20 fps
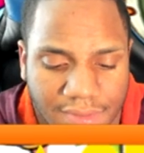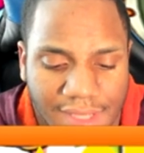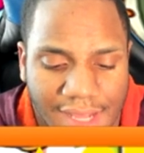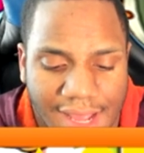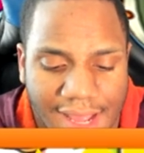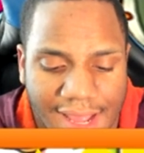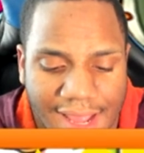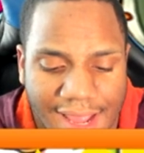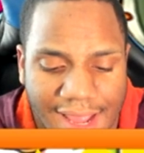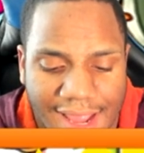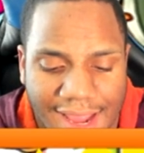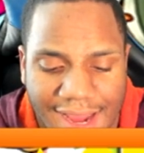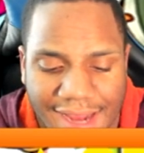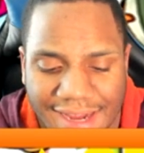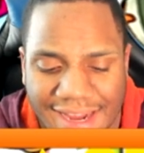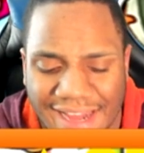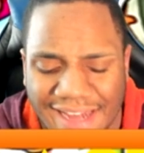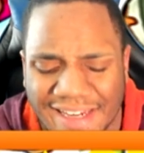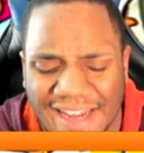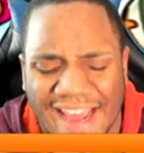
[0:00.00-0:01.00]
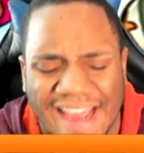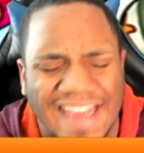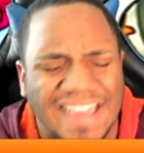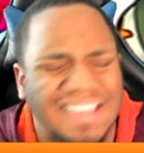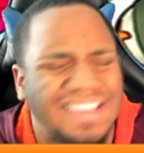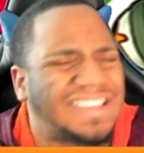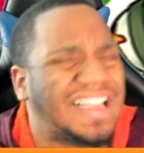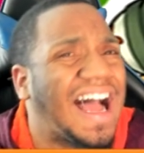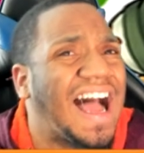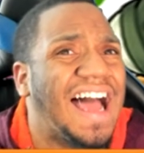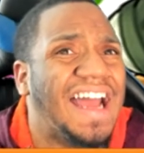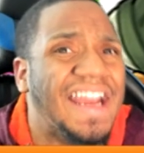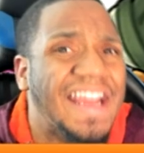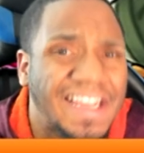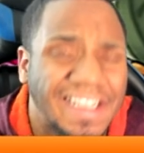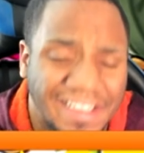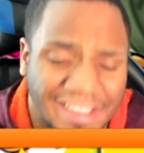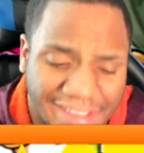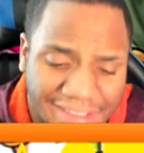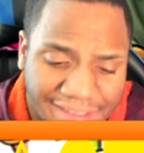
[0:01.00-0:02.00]
Dang, they dazed
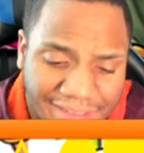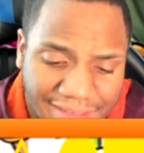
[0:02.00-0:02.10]
Sonic.